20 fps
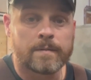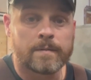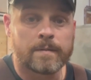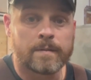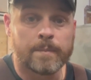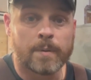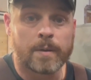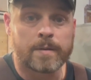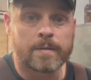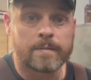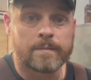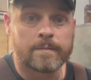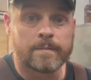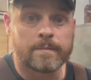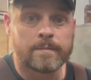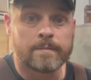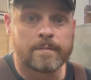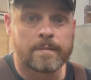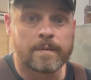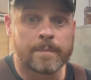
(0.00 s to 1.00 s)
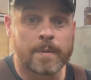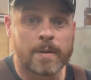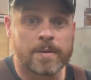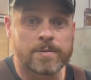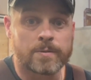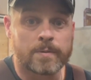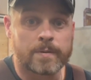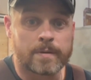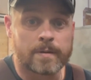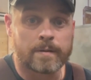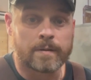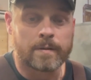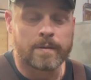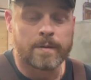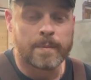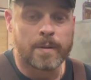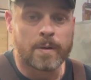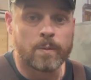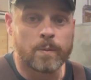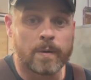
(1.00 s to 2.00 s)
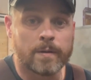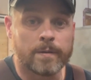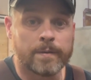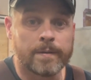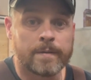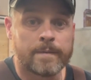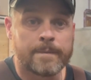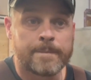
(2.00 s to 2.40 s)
the butt joint there on the butt weld.